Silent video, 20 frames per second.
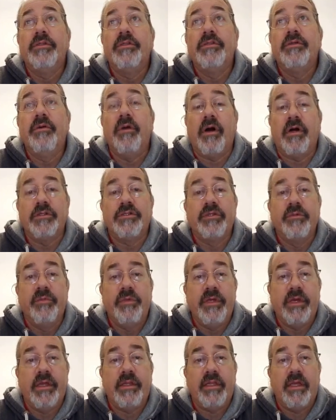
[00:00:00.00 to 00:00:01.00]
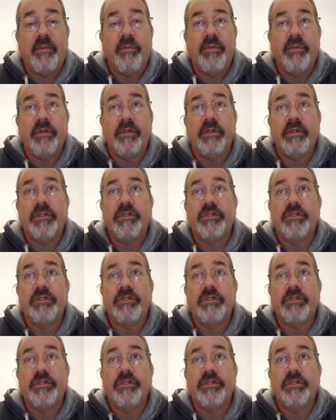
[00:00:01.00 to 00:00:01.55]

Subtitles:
to also be on that building.